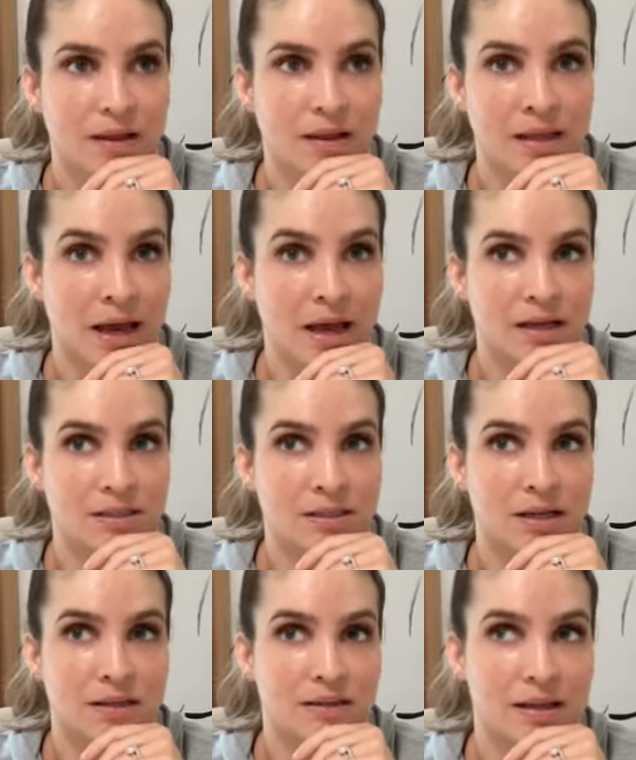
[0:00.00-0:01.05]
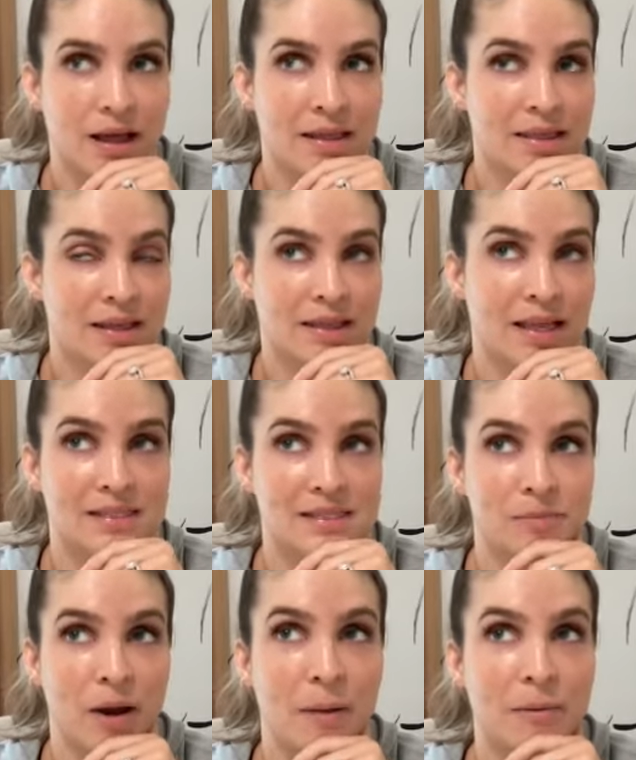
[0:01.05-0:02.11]
yeah, I think that's
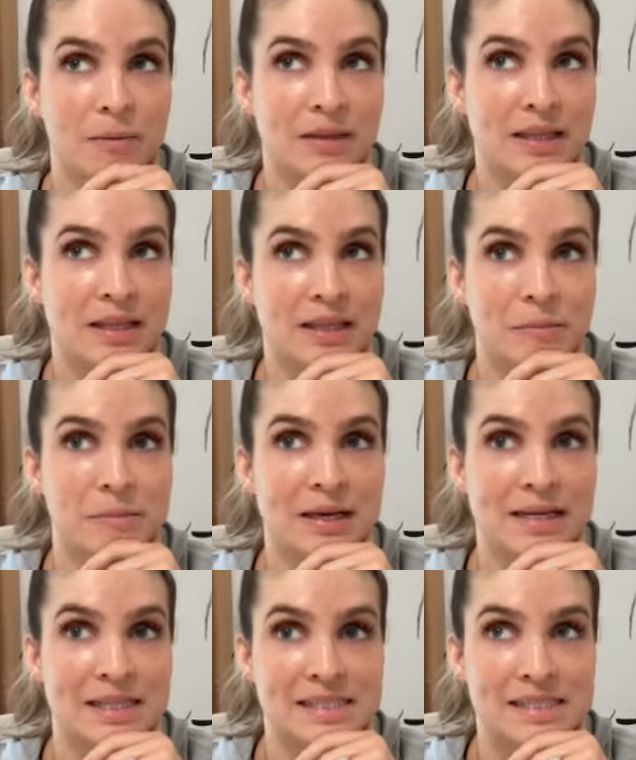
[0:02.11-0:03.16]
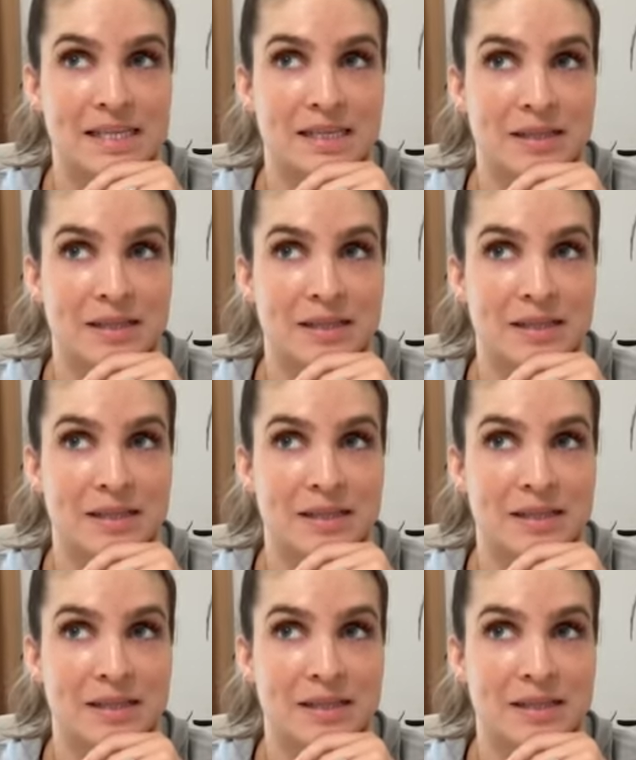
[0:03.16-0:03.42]
probably the biggest